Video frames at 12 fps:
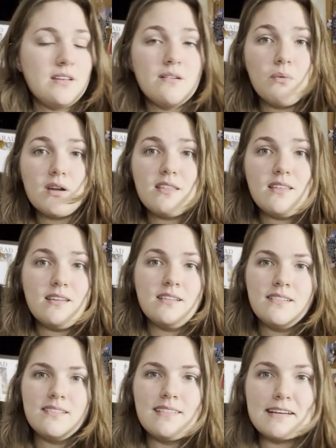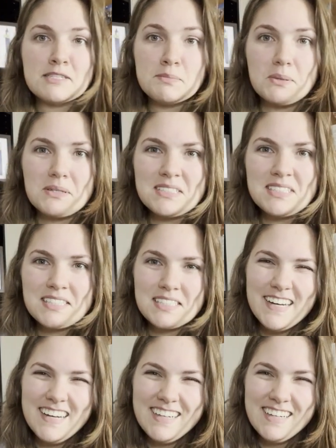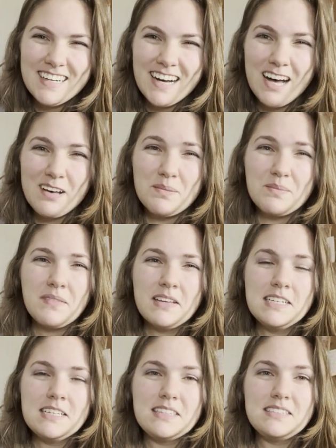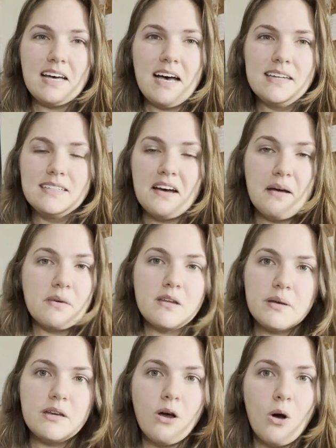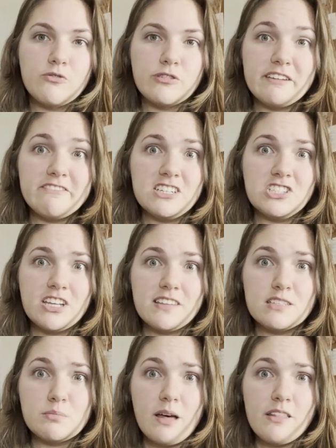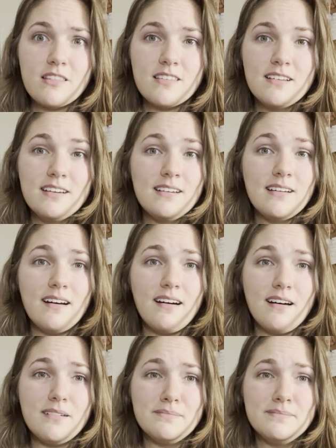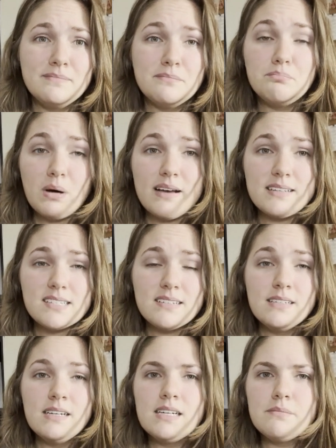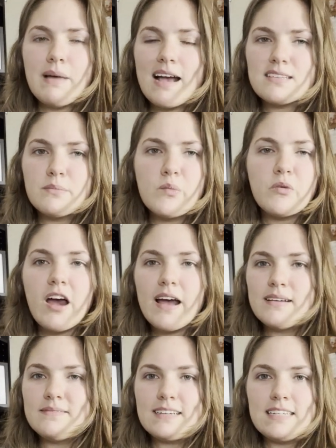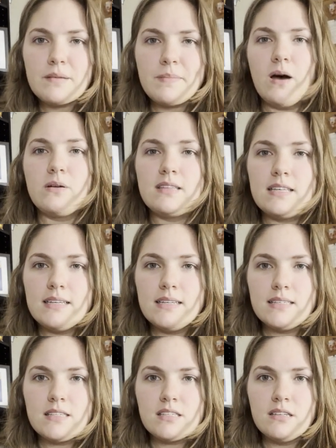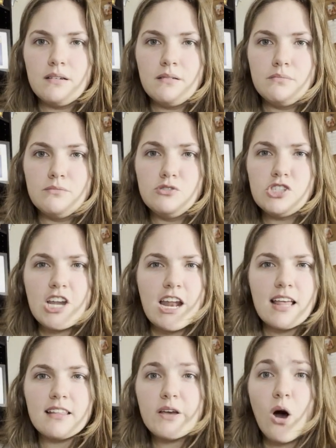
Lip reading: one of the next books that I'm going to be hopefully finishing this month. But Maximum Ride is about these genetically